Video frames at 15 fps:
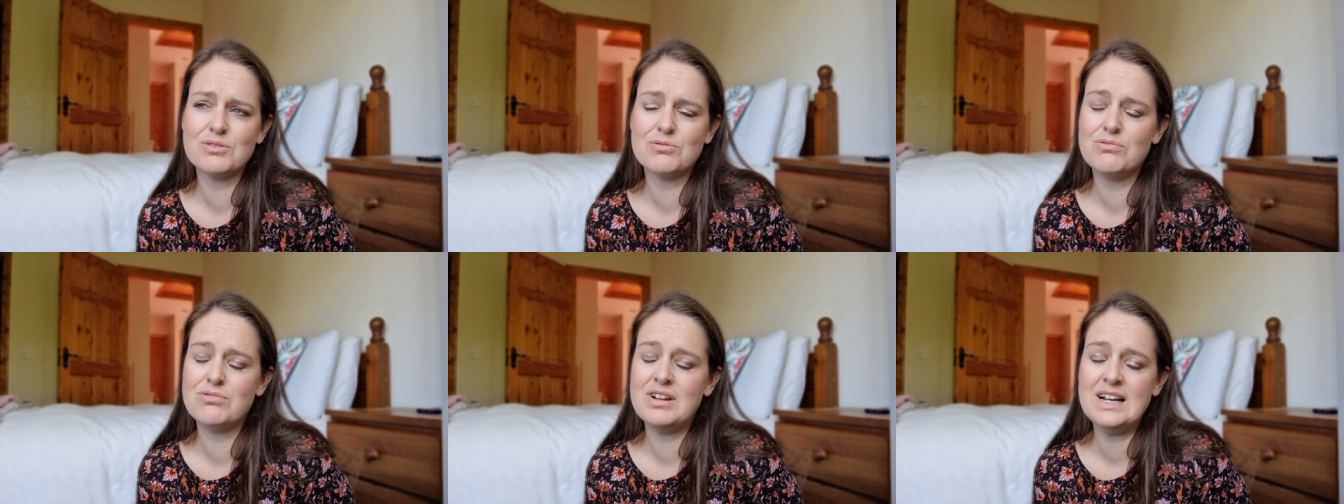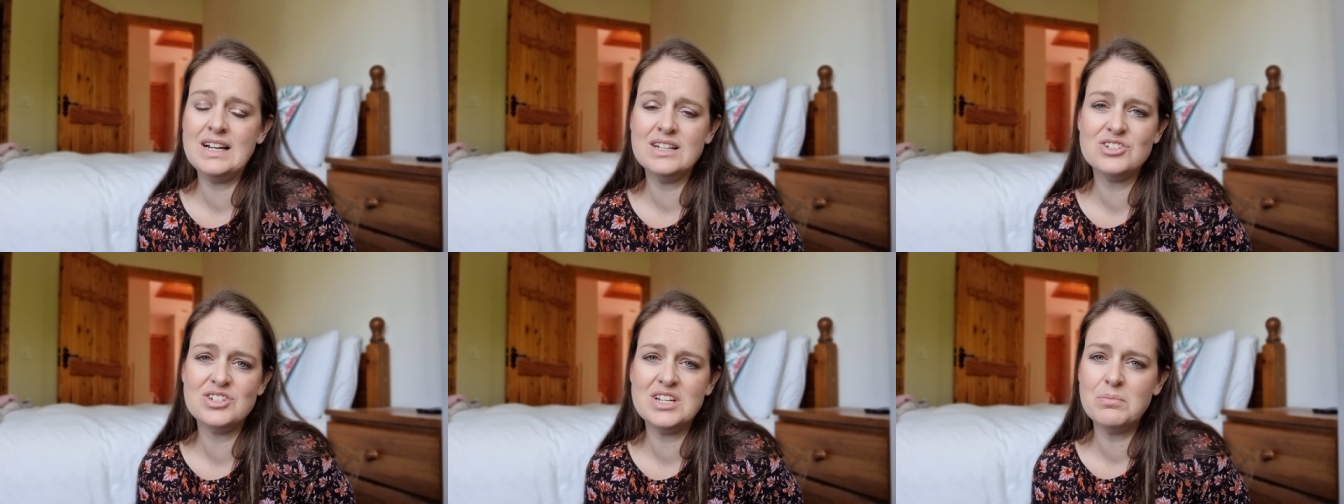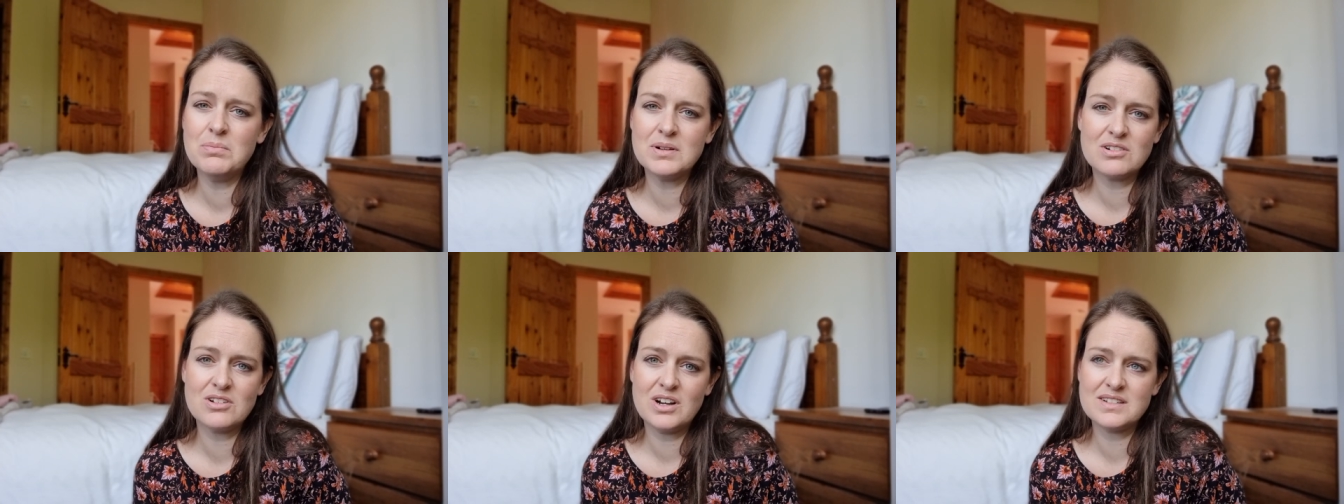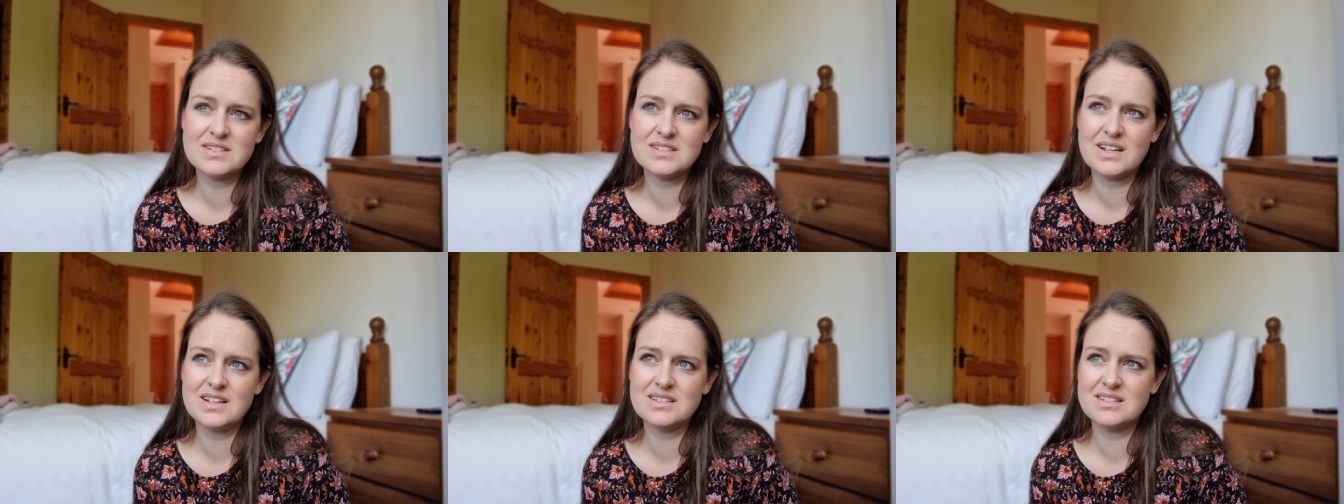really cheap it
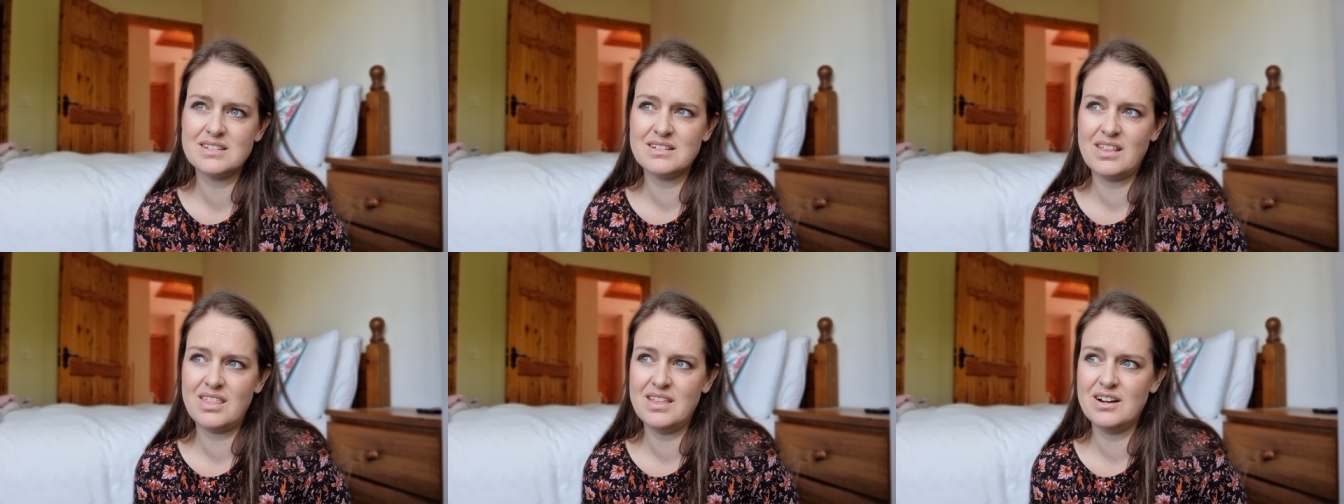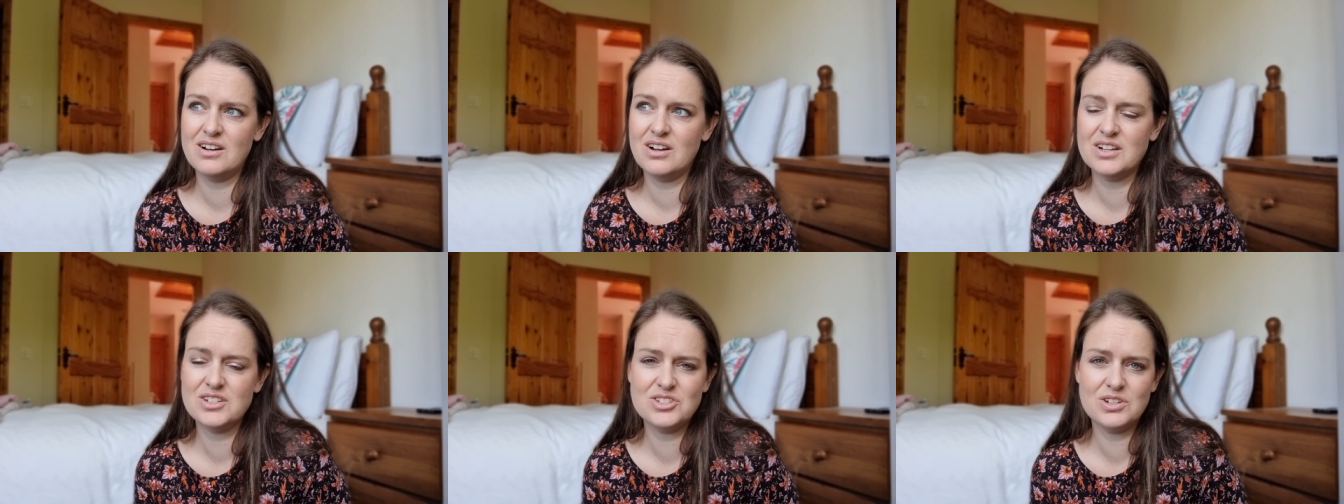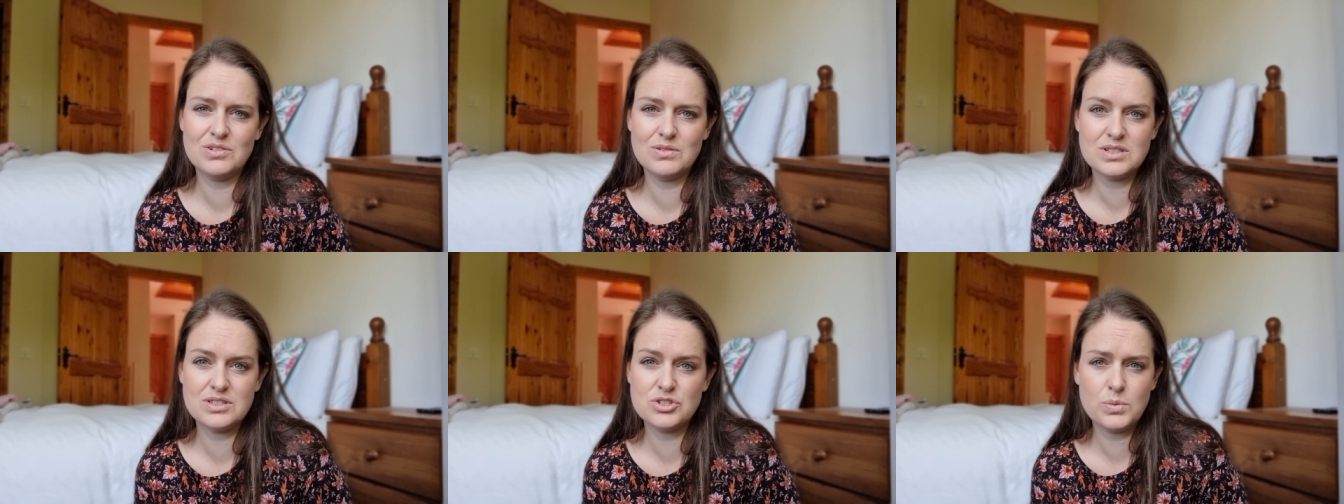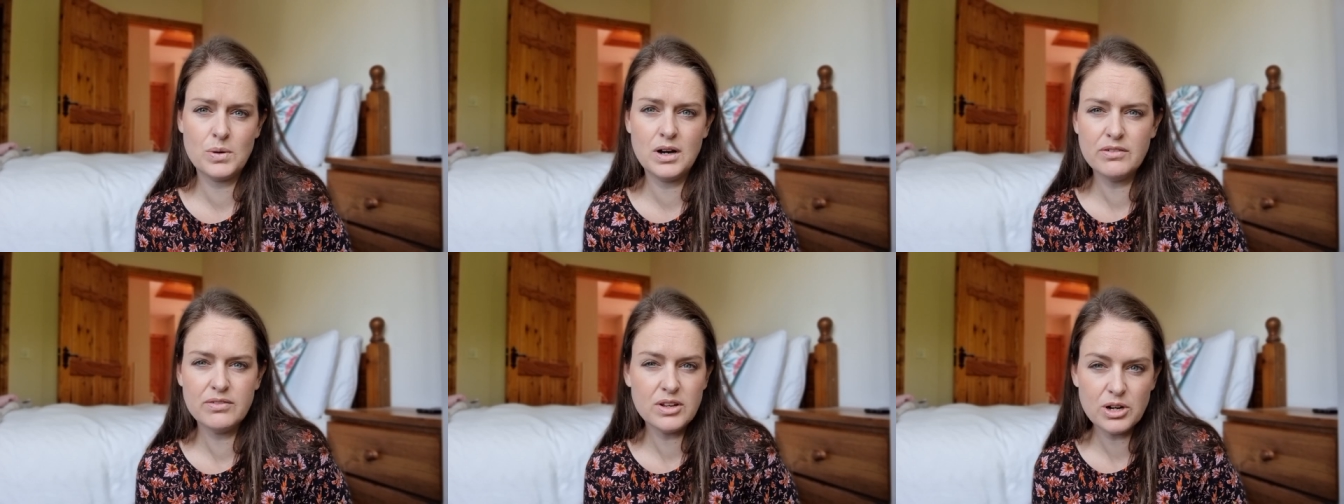cost us I think last year it was
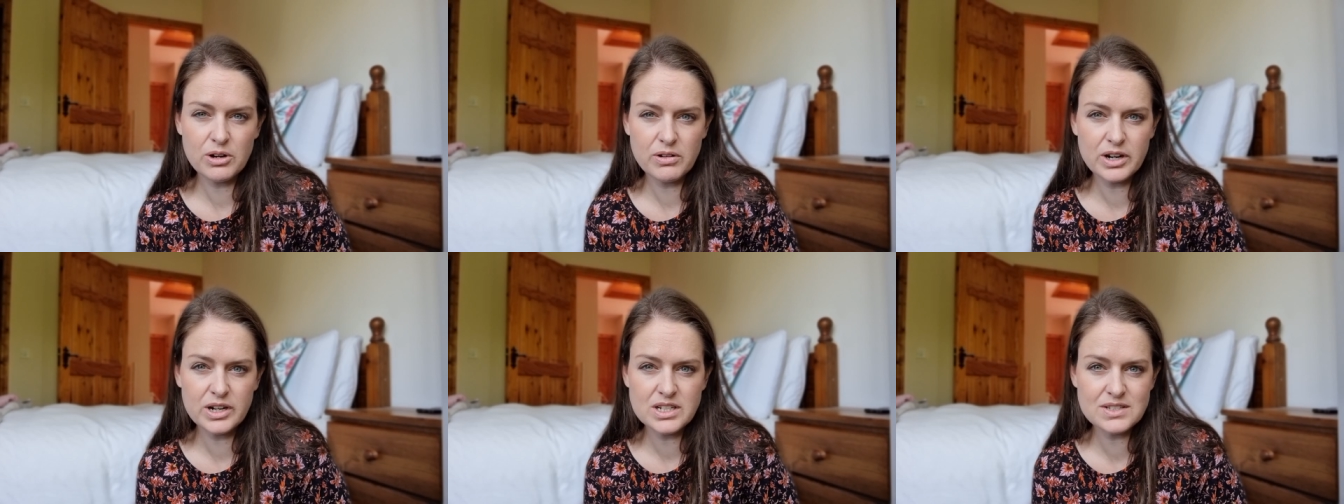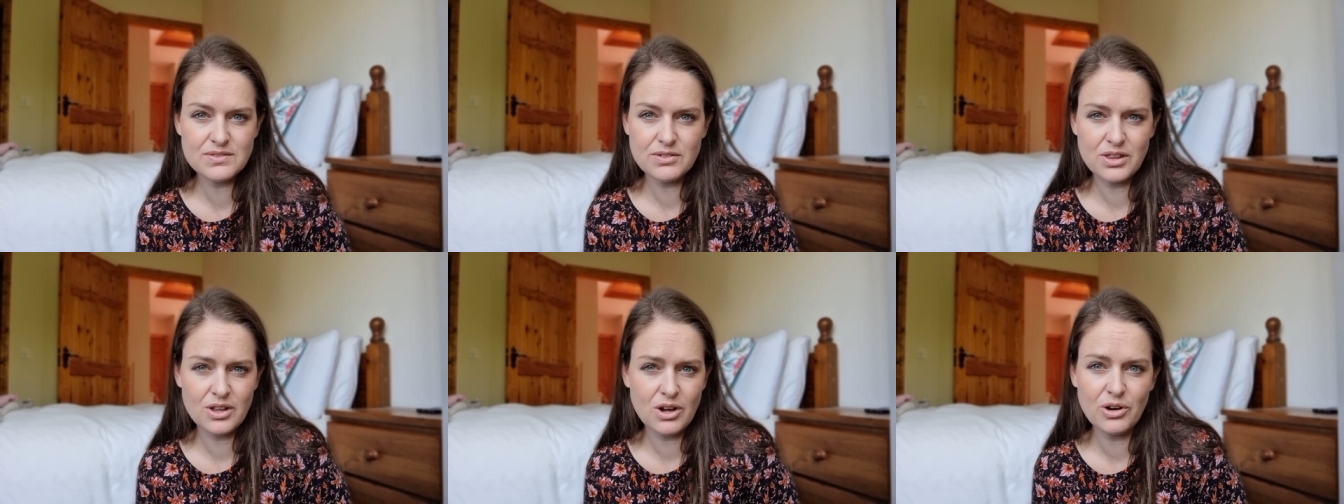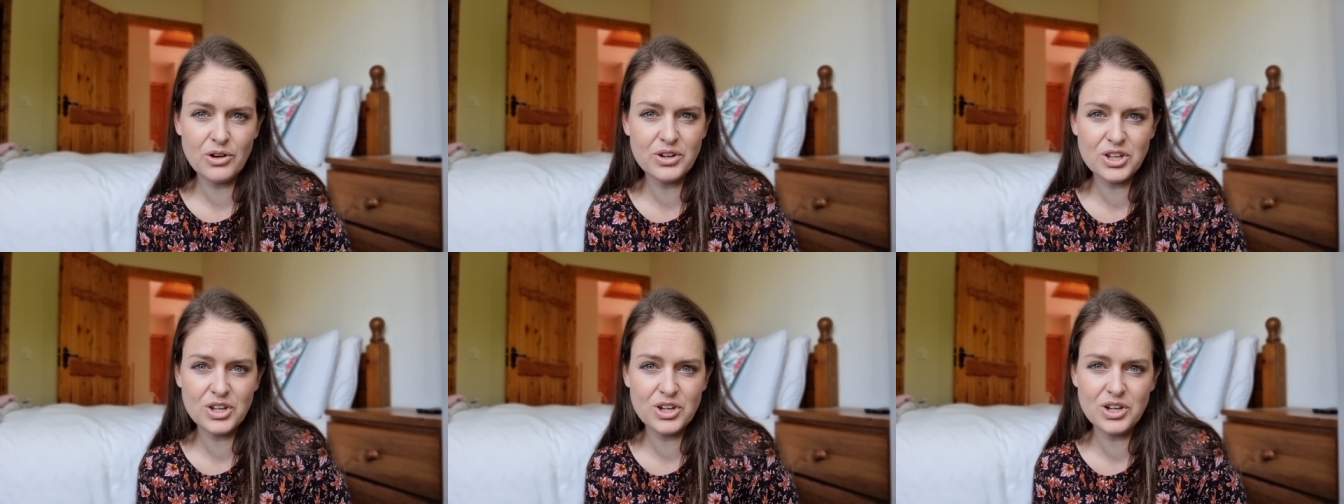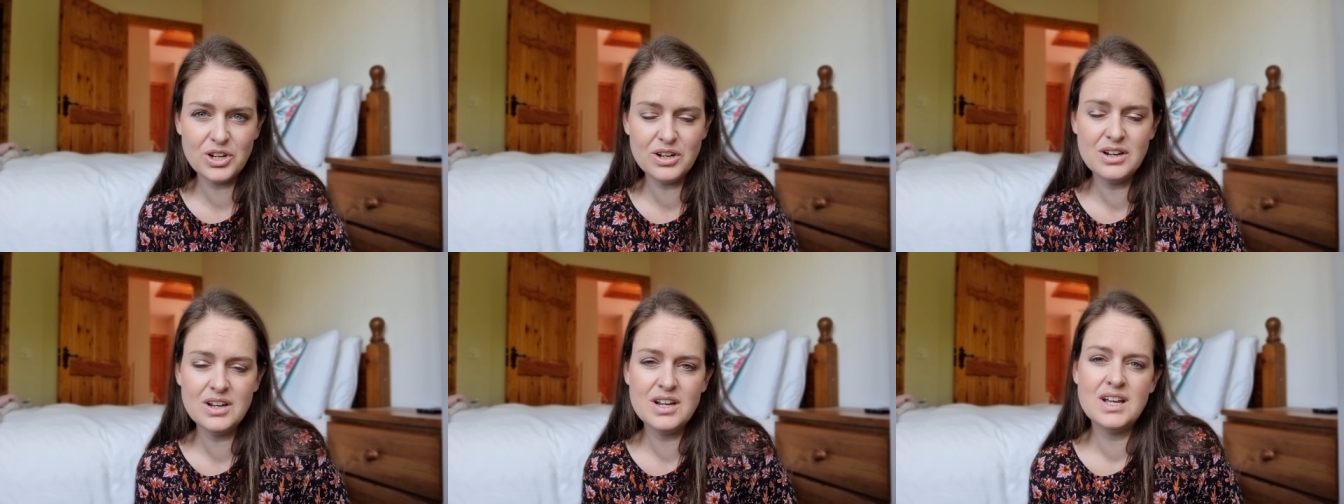12 euros for the whole year